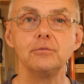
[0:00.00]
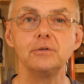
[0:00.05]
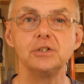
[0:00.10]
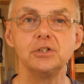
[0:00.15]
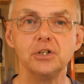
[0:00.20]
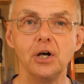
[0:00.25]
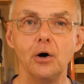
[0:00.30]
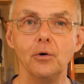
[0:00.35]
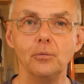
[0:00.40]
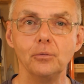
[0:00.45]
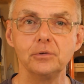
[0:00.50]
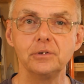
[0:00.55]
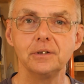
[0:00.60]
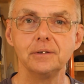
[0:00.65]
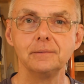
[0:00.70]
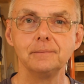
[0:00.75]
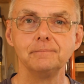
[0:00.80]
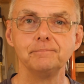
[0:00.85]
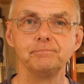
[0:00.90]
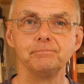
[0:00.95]

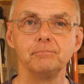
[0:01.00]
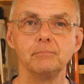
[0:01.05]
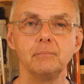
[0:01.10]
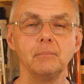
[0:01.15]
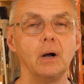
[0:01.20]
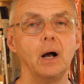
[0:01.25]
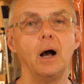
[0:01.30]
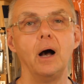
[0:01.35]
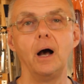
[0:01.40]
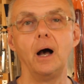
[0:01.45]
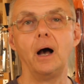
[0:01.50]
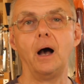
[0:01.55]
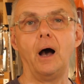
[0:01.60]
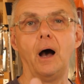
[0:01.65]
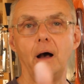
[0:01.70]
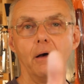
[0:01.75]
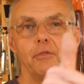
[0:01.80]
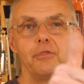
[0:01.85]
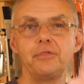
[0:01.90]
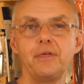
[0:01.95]
result.
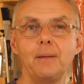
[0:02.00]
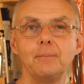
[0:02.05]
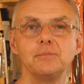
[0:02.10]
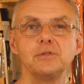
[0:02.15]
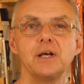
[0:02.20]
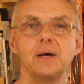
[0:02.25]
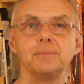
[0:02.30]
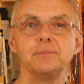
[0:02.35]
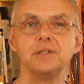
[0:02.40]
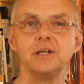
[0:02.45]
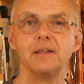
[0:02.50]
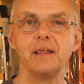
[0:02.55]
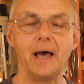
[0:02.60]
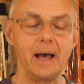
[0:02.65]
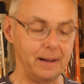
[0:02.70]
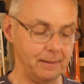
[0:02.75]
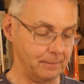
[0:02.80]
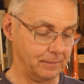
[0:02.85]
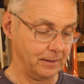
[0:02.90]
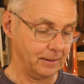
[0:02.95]
Thumbs up to
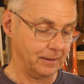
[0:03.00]
that.